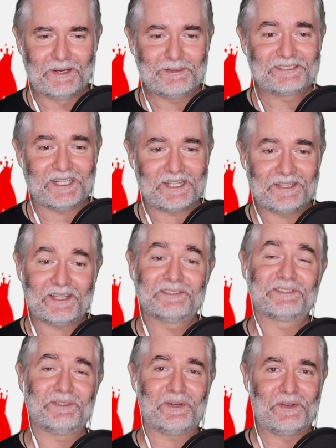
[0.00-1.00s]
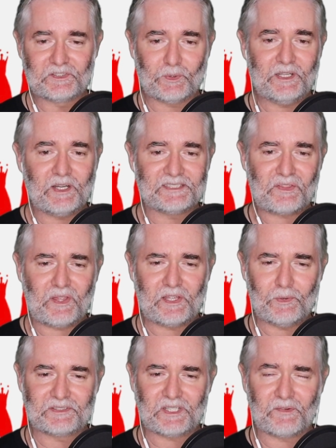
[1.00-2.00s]
I'm excited. That looks good. So what do you guys think?
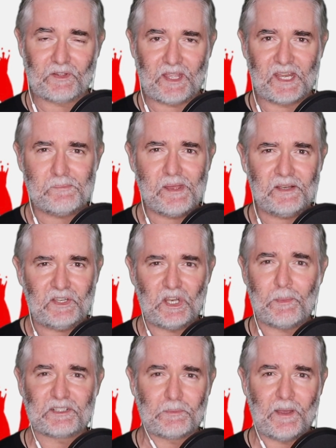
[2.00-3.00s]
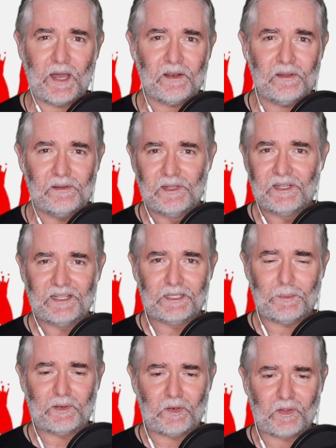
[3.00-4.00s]
You excited for Candyman? Do you know much about it?
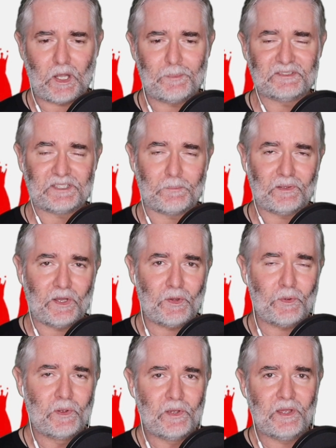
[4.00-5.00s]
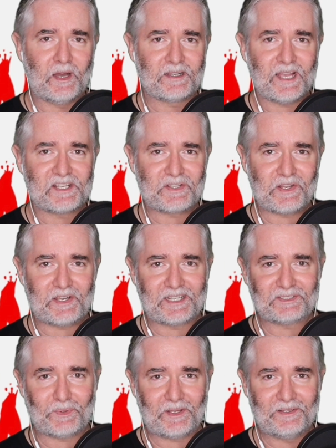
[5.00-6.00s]
Let me know in the comments down below. I'll catch you in the
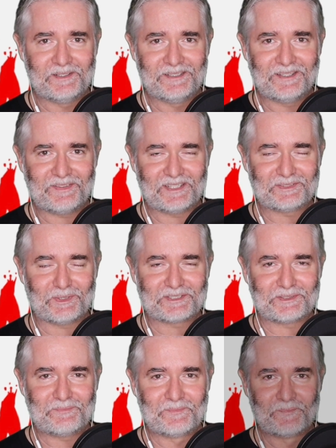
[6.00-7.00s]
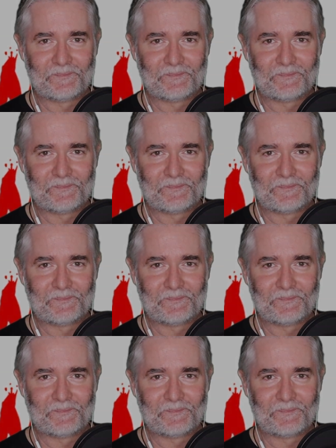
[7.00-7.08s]
next one. Thanks for watching.